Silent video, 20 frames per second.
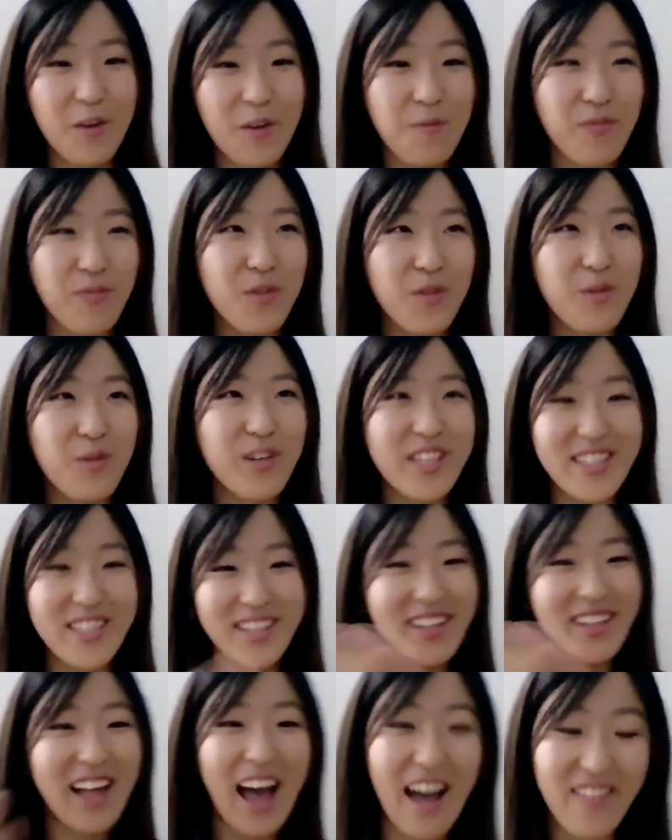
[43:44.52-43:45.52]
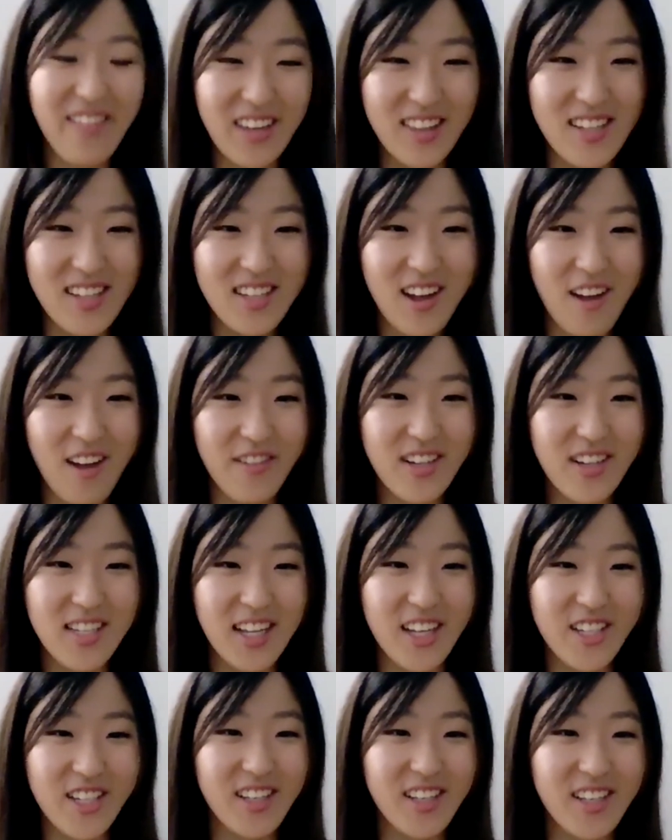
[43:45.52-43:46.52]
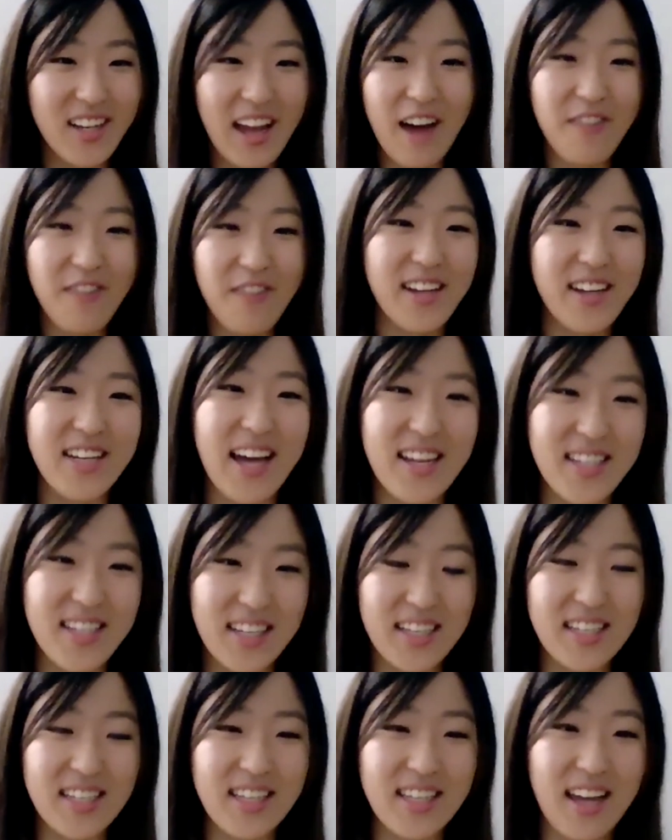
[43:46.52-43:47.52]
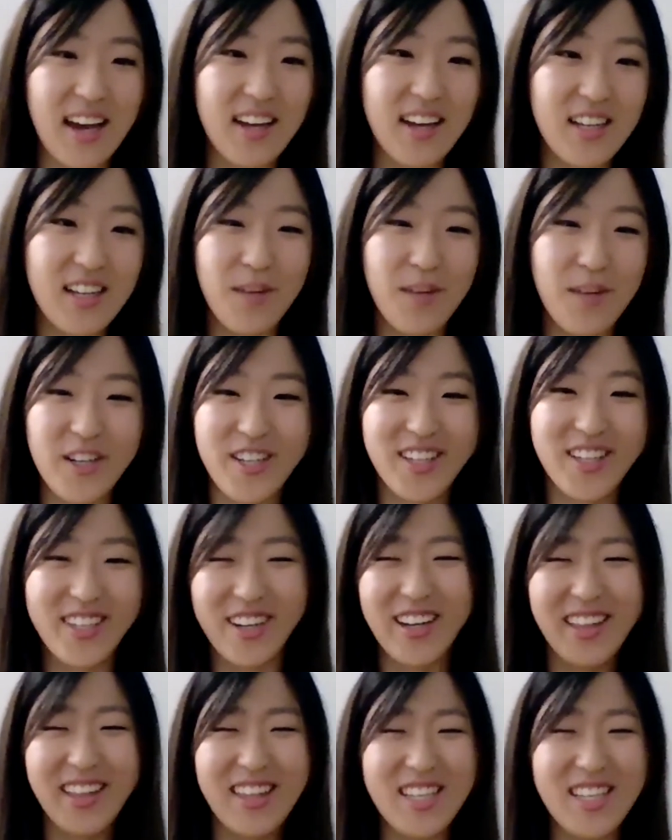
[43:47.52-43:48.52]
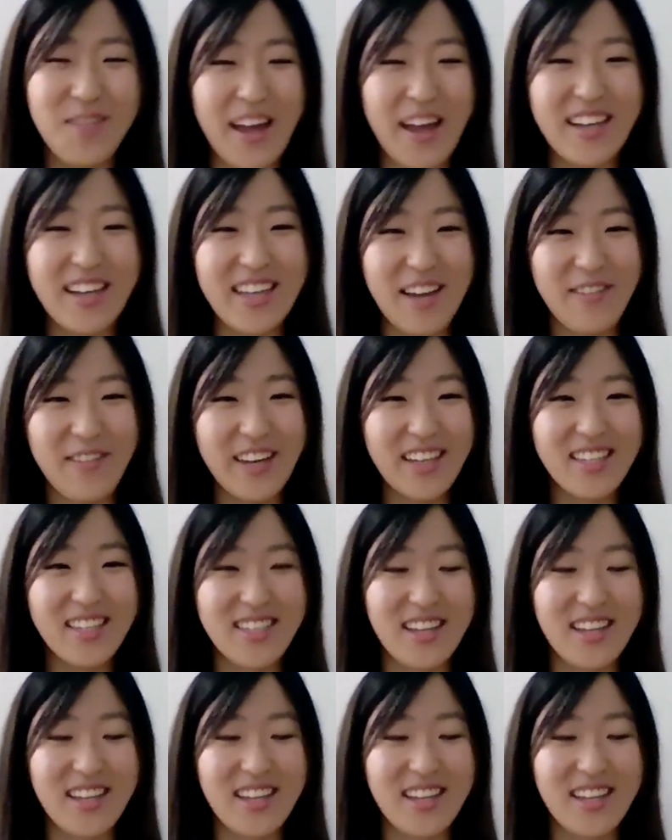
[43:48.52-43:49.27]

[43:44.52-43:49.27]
we're still having this conversation, and how fantastic is that, especially during this pandemic.